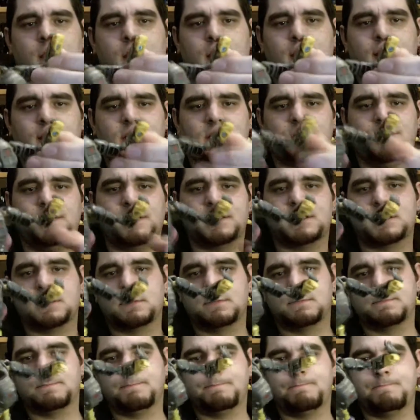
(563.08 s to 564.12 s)
and he has a fist.
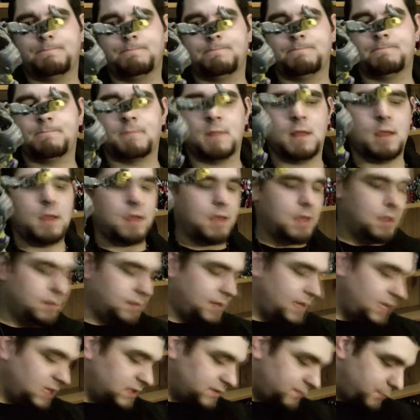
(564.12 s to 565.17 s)

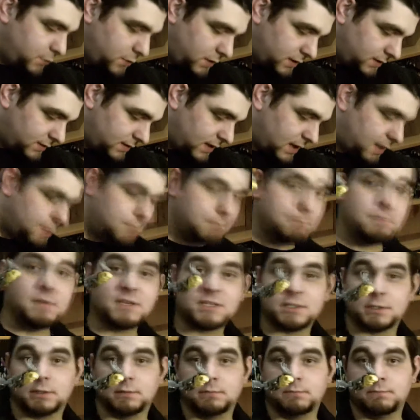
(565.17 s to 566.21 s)
That is for putting that
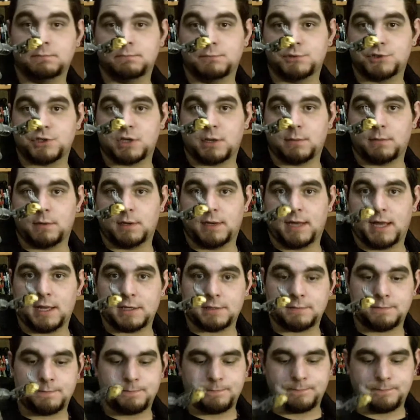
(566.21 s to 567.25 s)
missile, which I'm going to get.